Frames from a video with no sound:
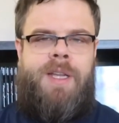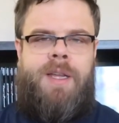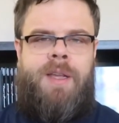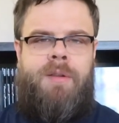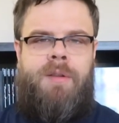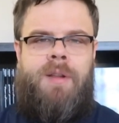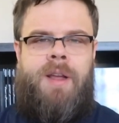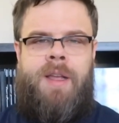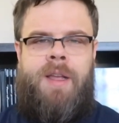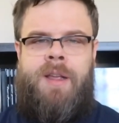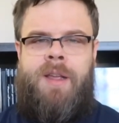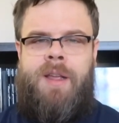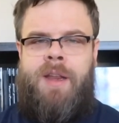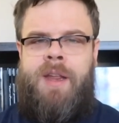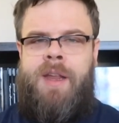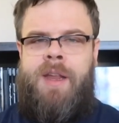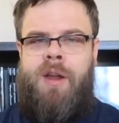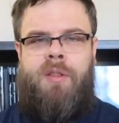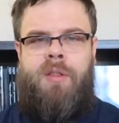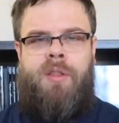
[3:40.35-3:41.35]
I could I could
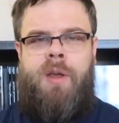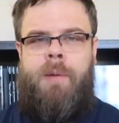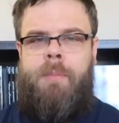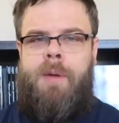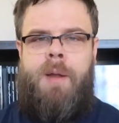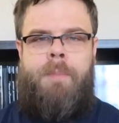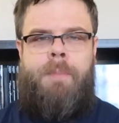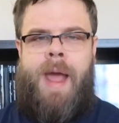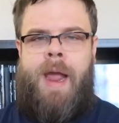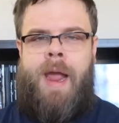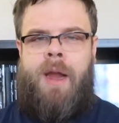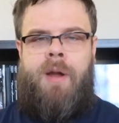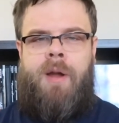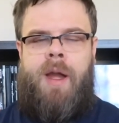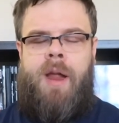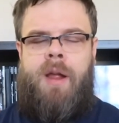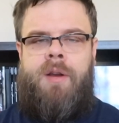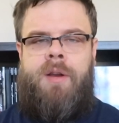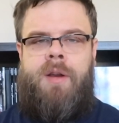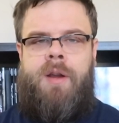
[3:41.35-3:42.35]
hear a little bit of
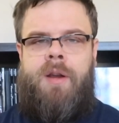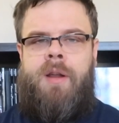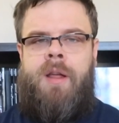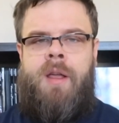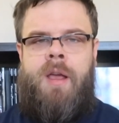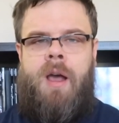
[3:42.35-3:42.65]
background